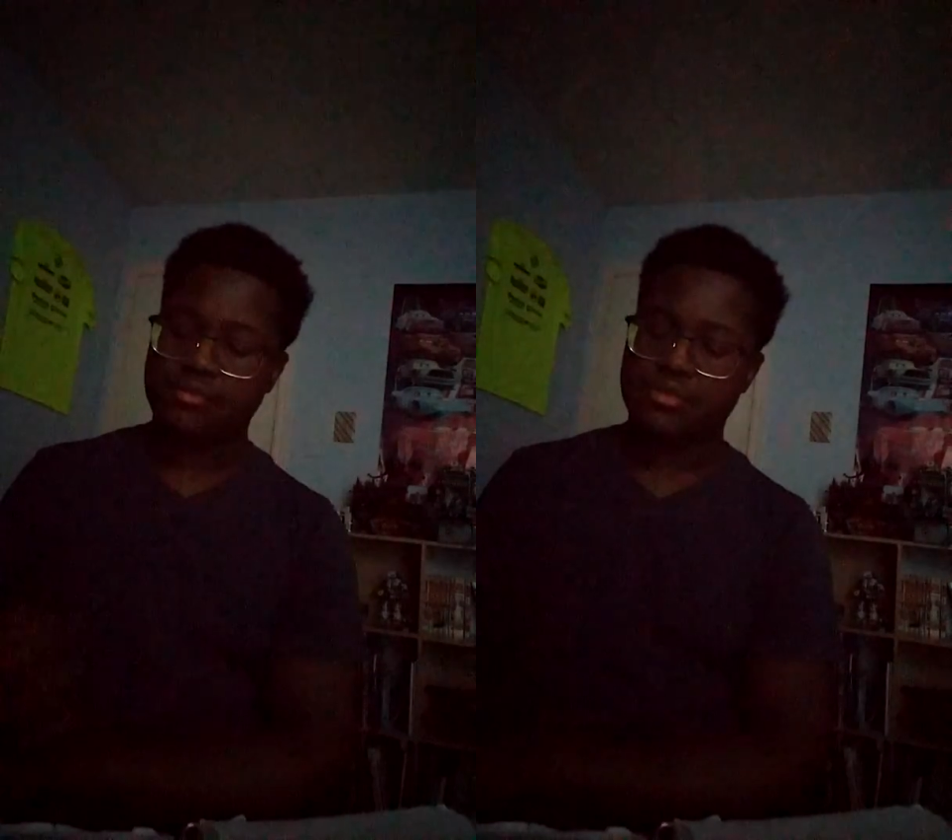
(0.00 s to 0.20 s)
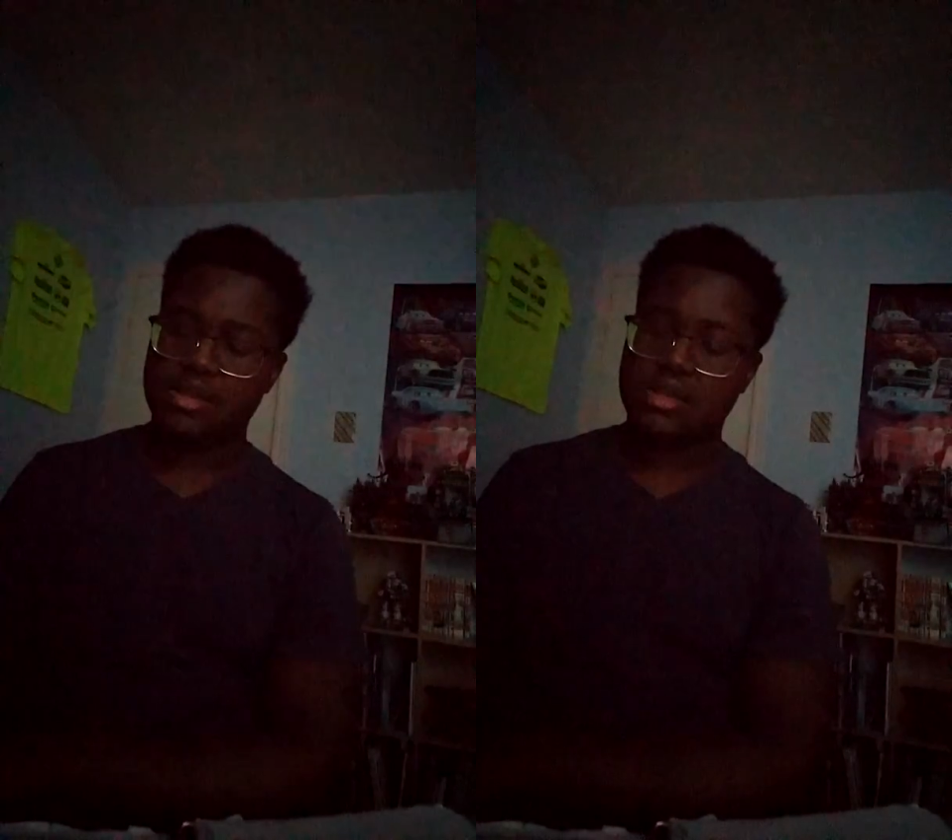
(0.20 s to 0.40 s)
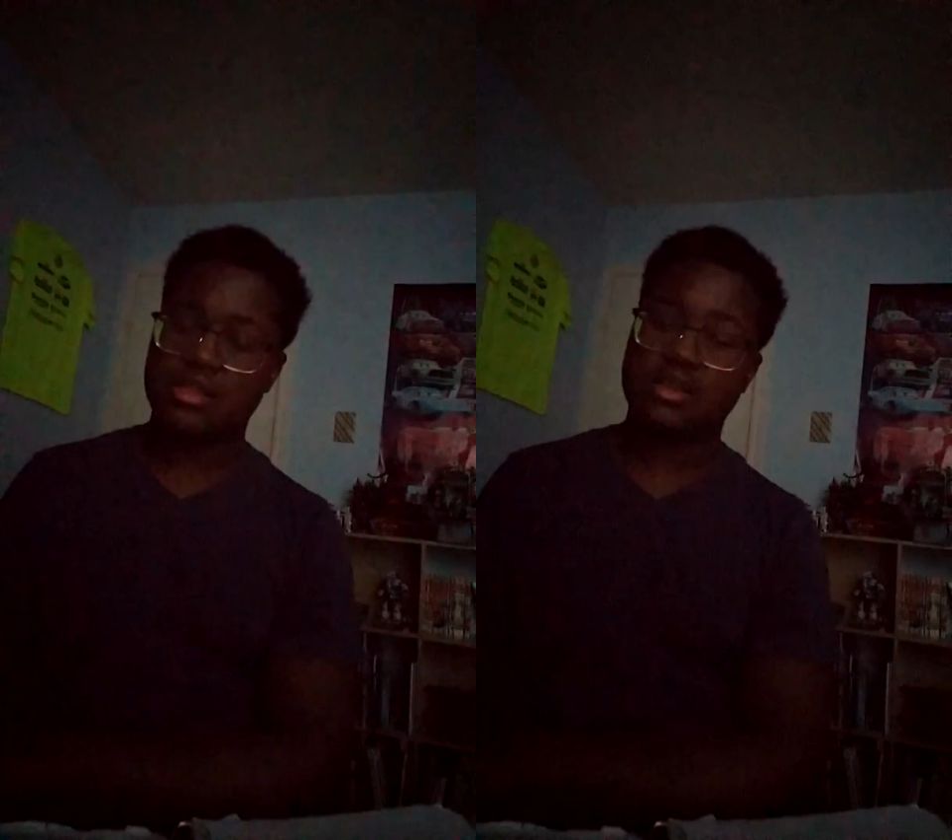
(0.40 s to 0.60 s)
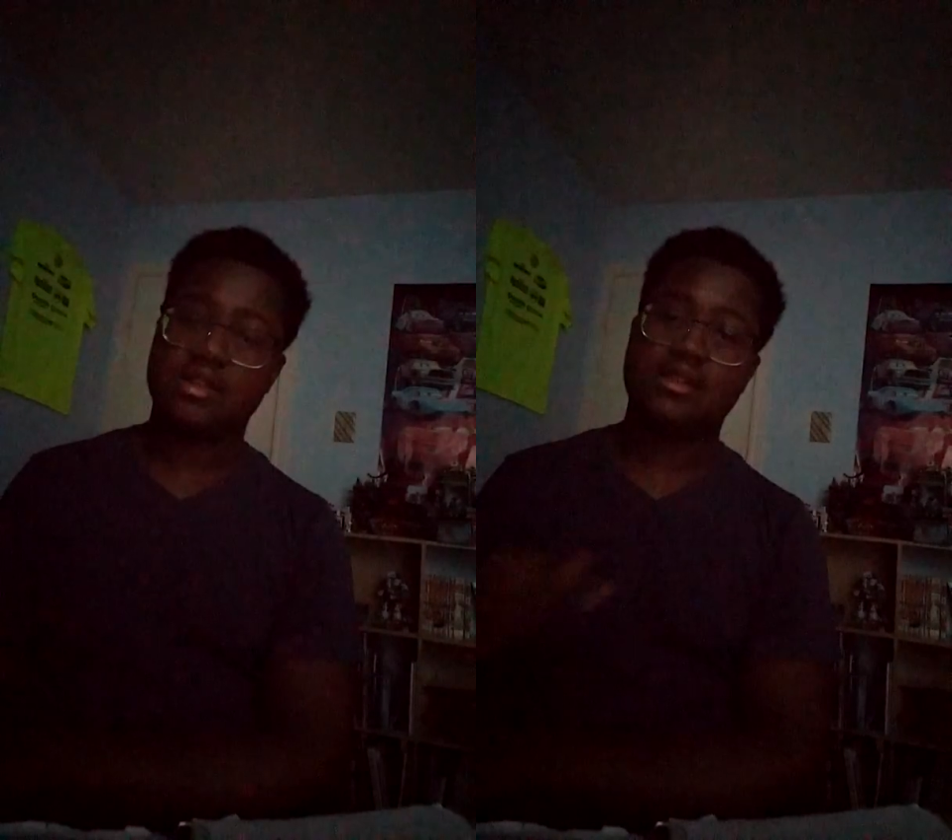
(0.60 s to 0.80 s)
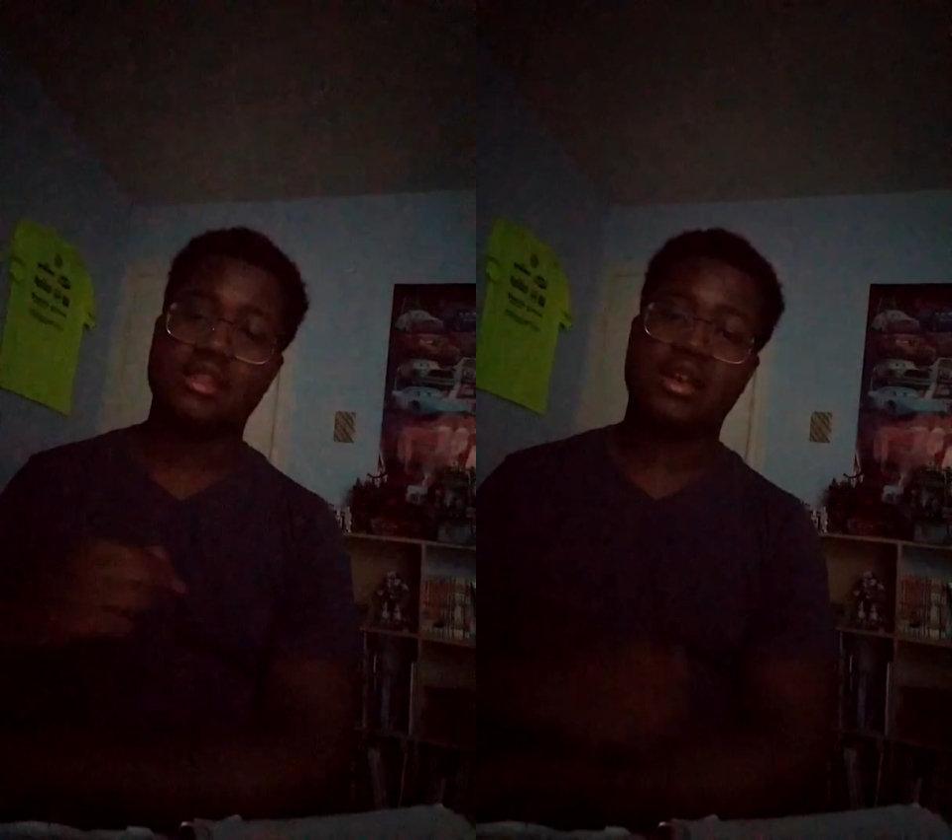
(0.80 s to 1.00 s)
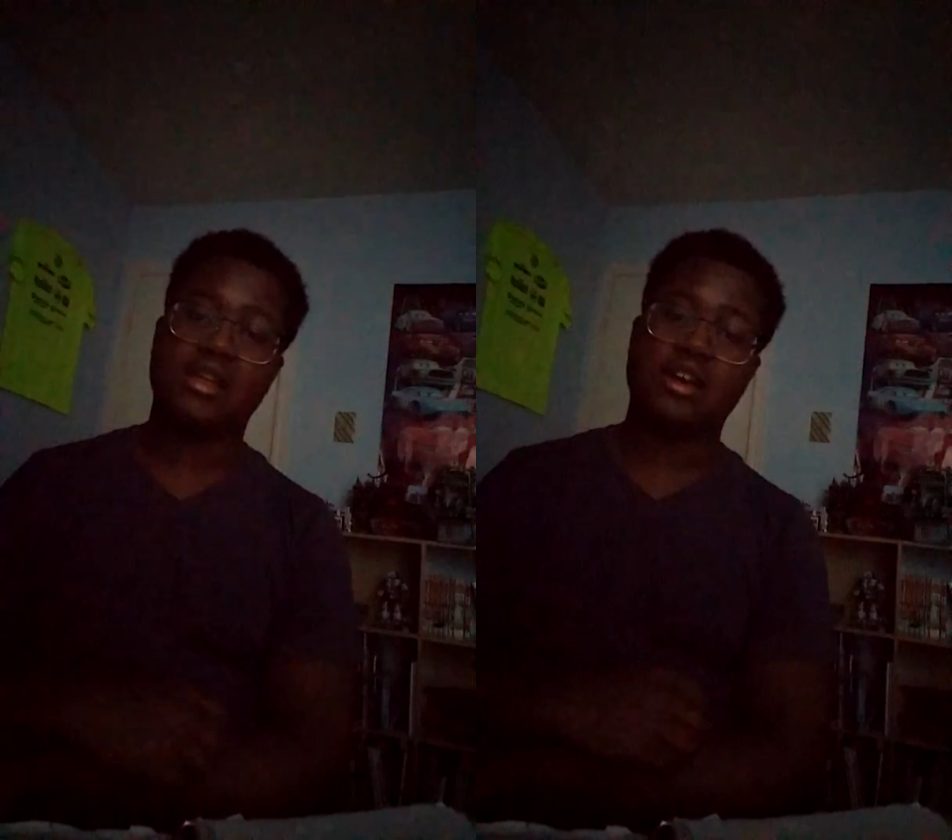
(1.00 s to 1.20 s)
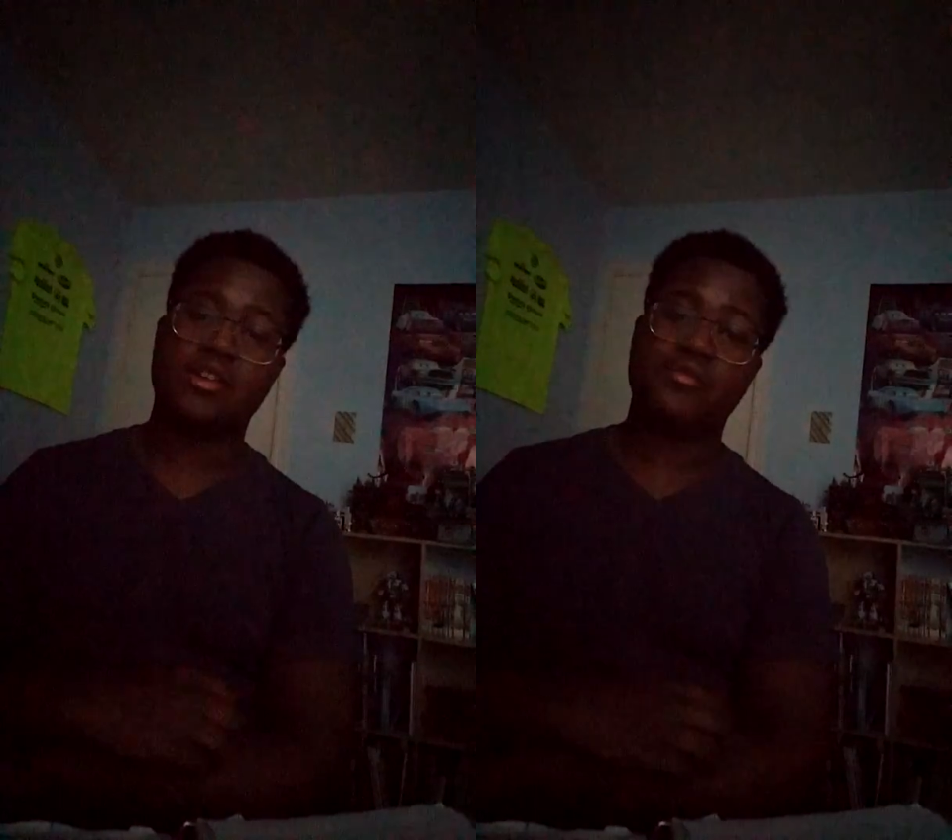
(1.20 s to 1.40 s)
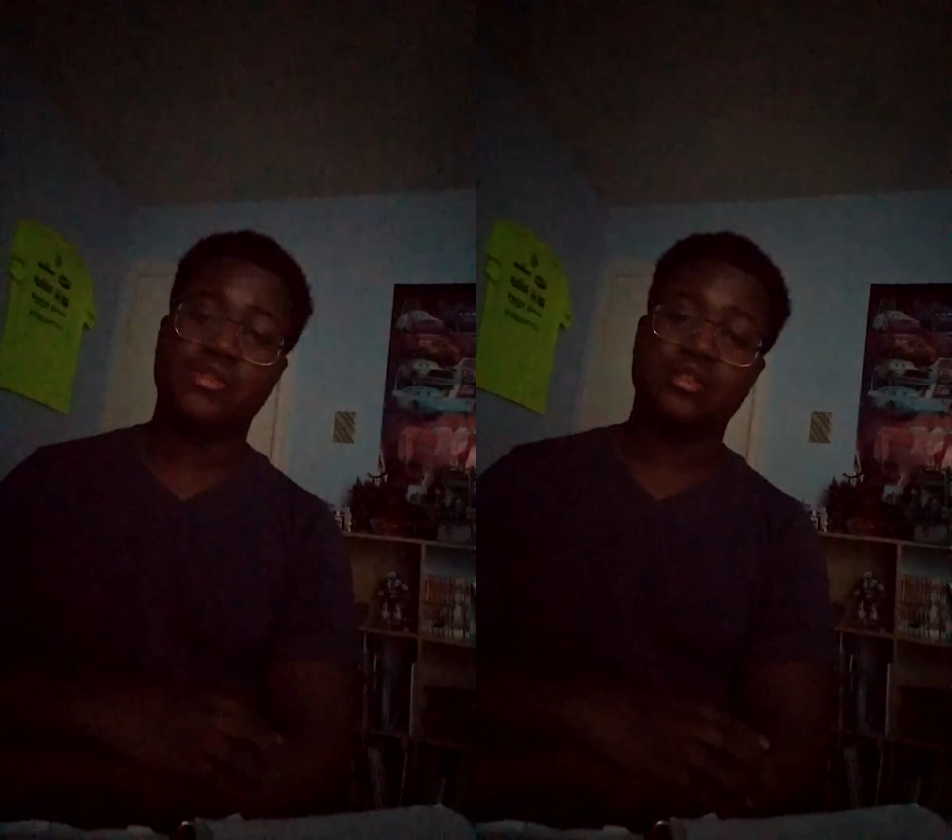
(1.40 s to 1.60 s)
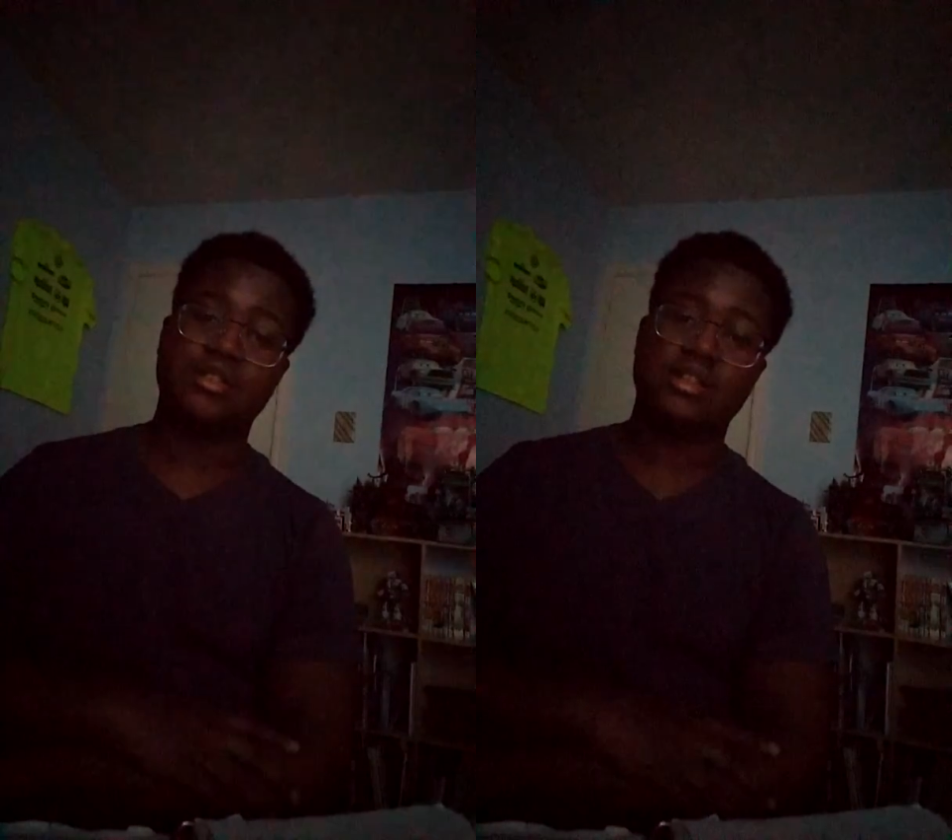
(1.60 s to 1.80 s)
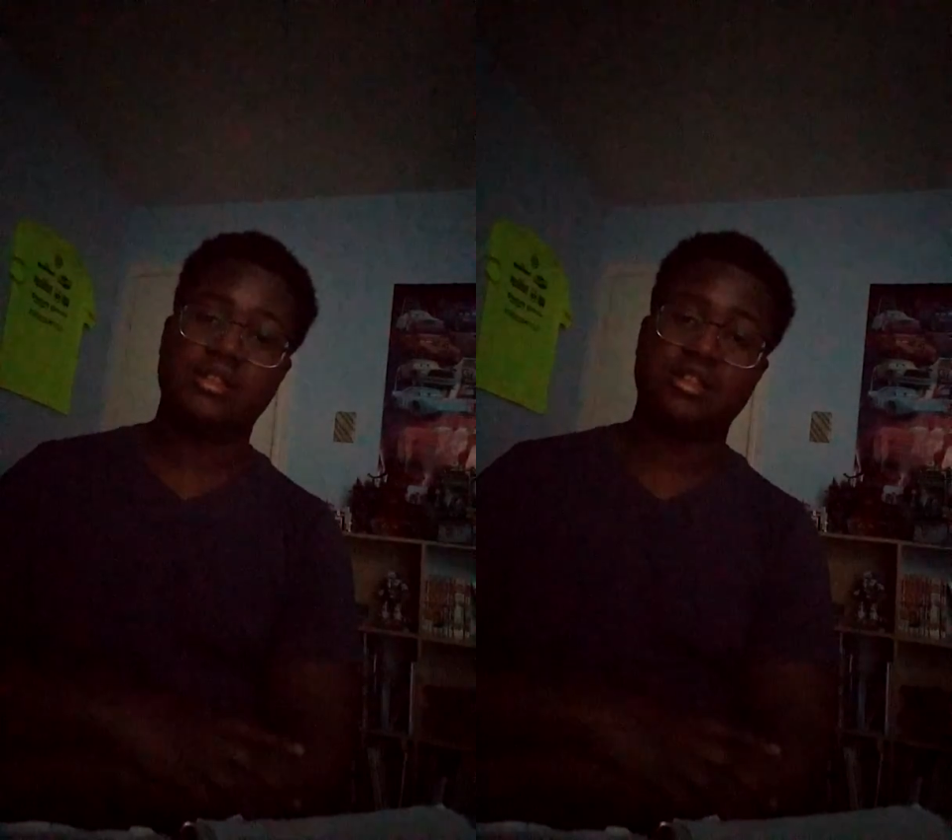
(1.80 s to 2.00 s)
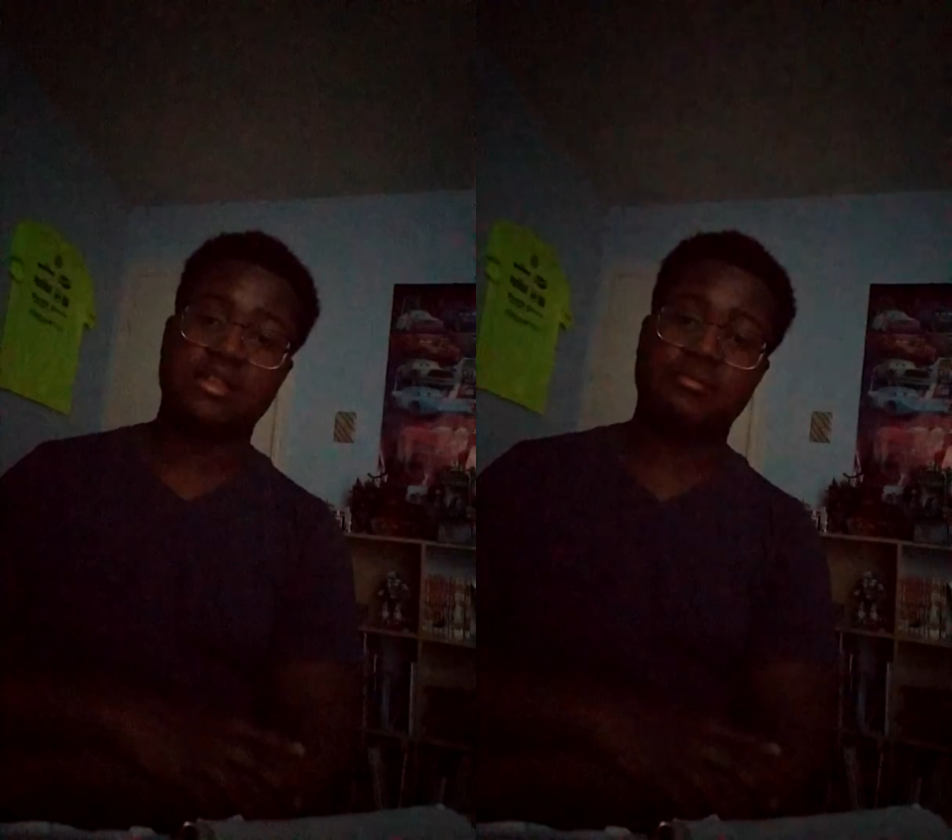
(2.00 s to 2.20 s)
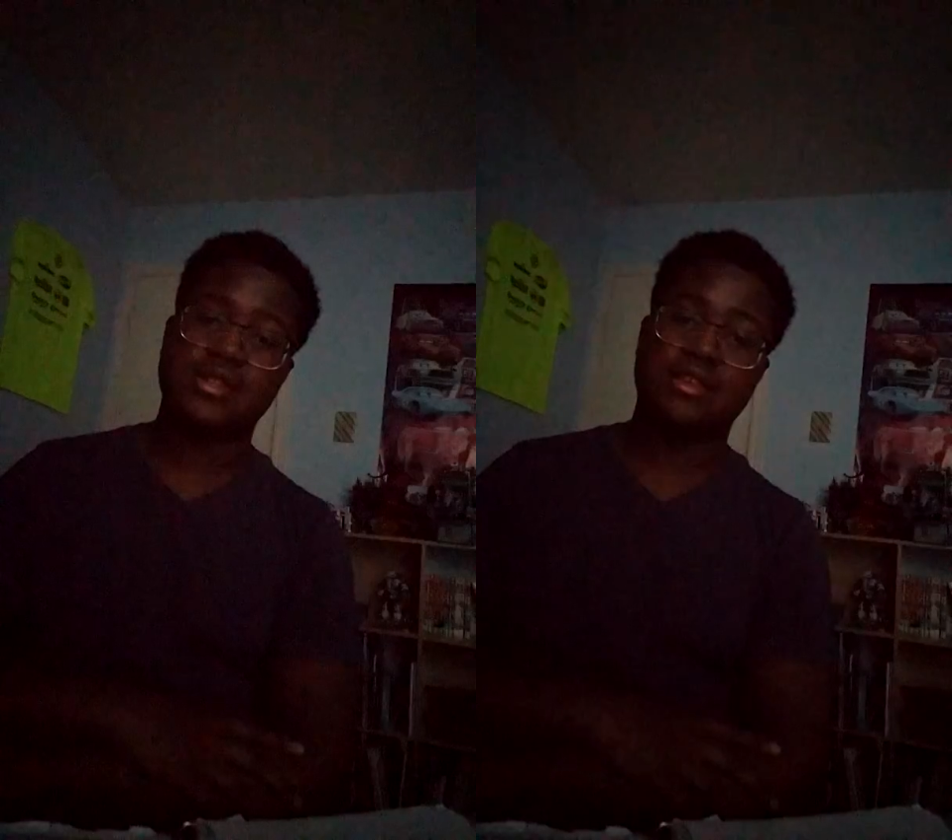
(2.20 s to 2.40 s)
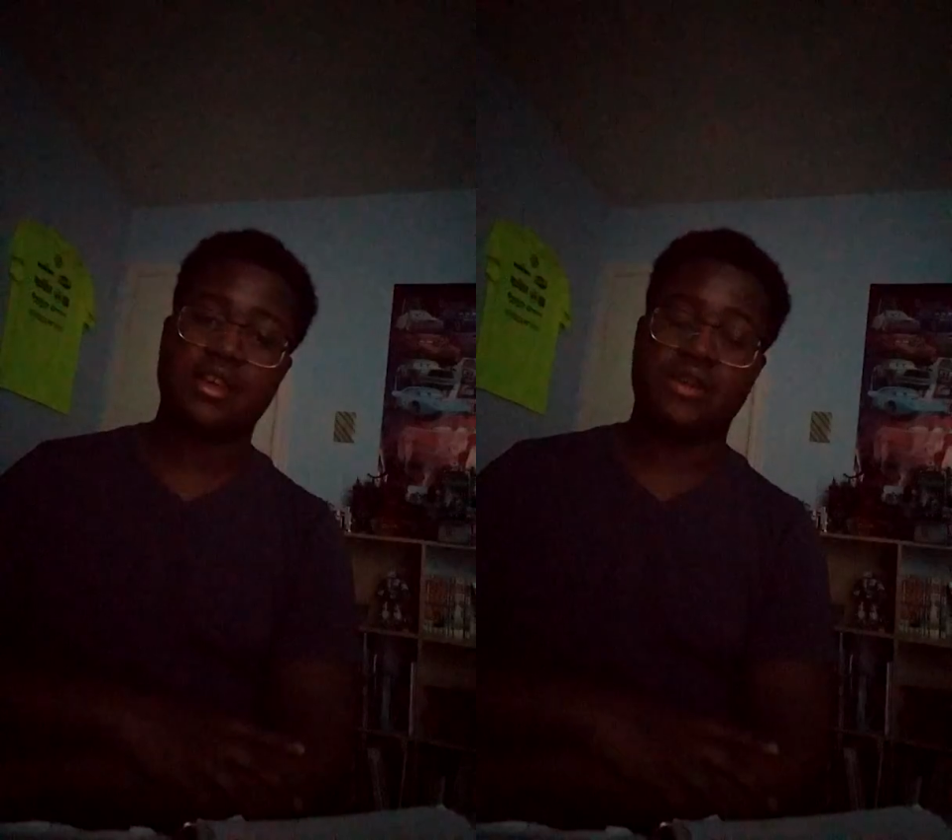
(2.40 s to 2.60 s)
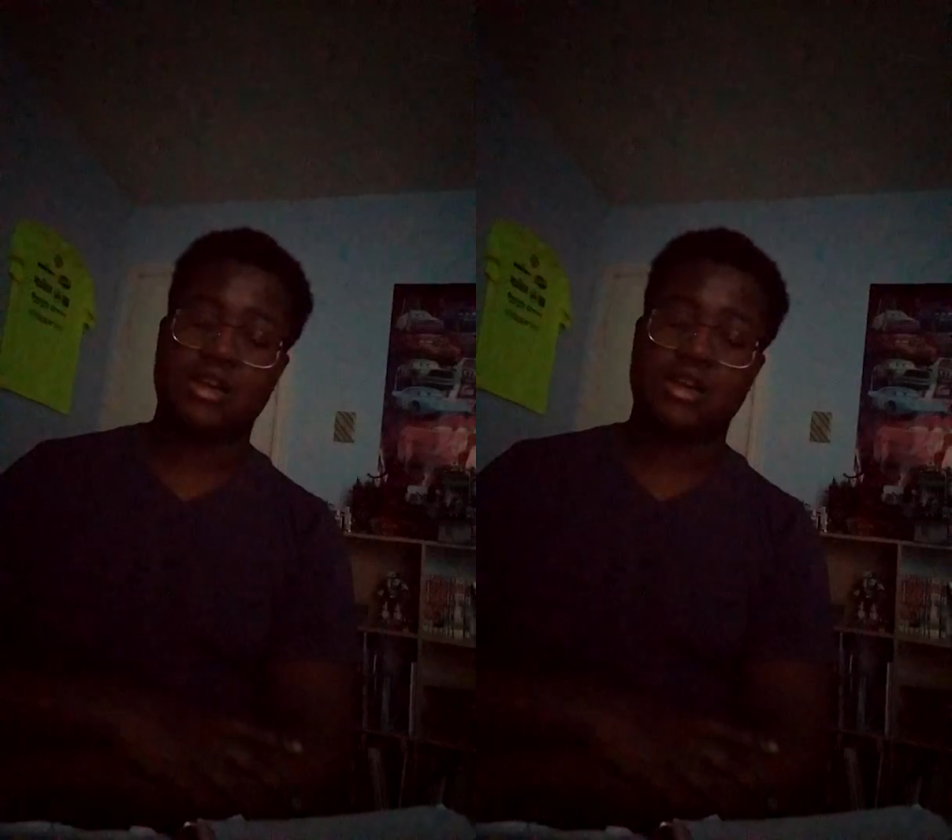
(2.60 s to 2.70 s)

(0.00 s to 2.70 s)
and then they'd have then they basically have